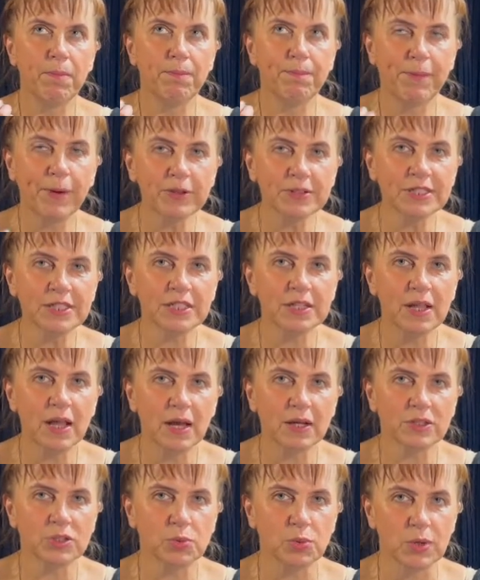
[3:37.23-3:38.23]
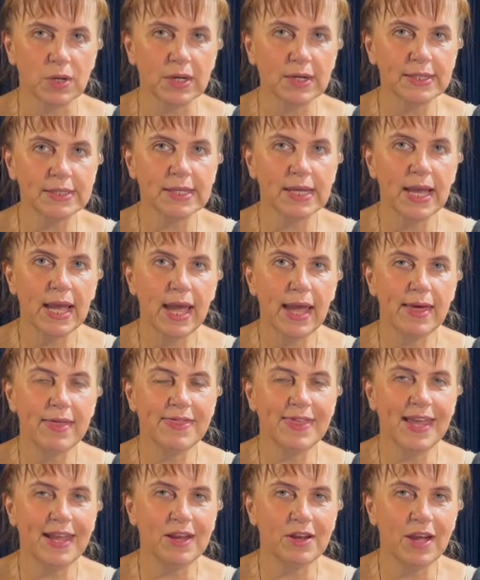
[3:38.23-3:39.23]
pastel artworks,
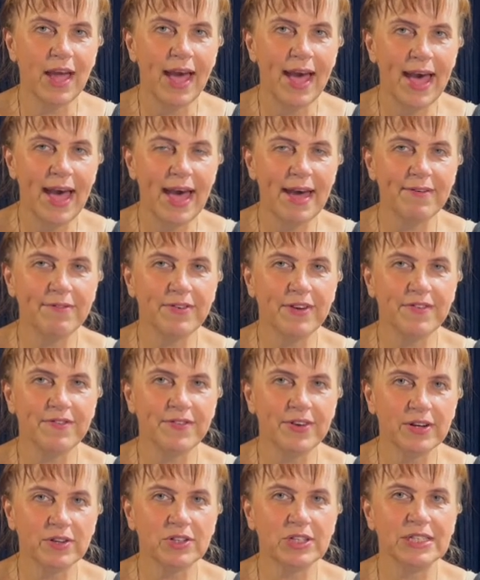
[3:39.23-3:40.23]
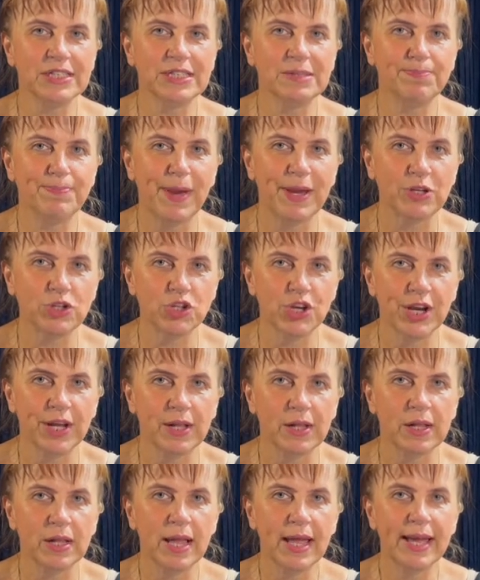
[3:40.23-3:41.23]
they have very
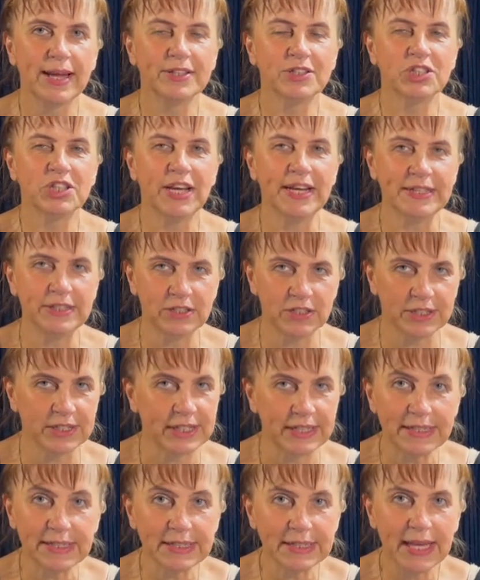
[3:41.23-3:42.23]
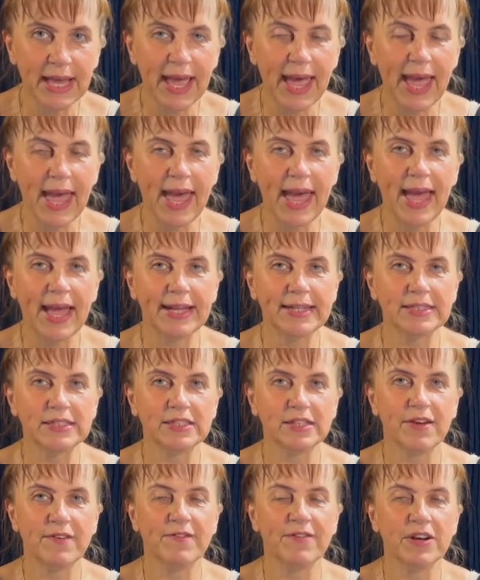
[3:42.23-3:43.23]
special tenderness
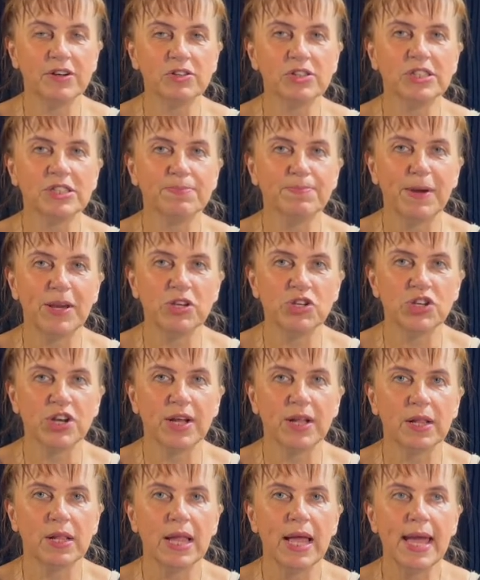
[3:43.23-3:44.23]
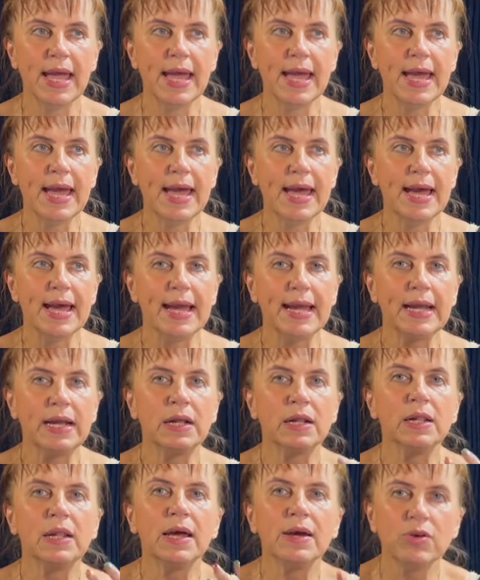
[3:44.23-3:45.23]
and very special
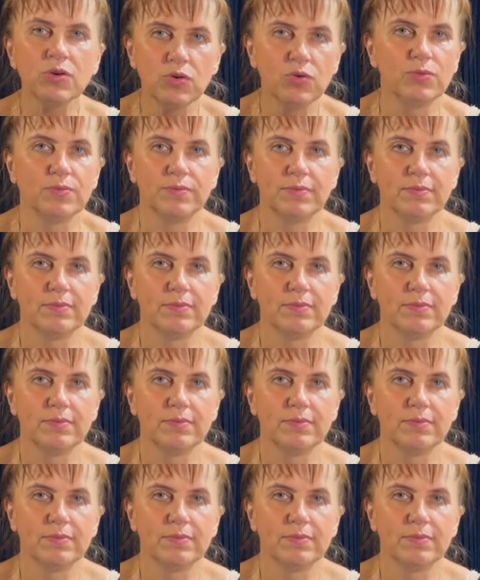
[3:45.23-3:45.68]
glow.